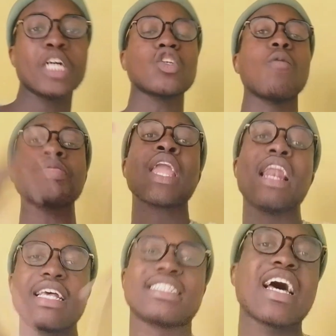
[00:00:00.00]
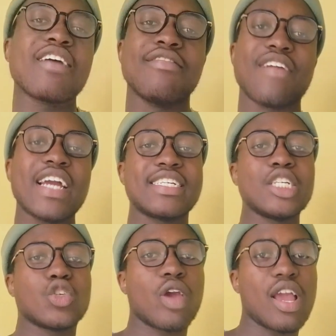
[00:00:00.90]
So let's dive right
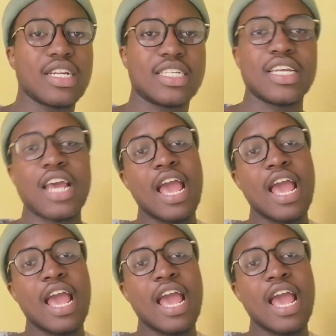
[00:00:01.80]
into it,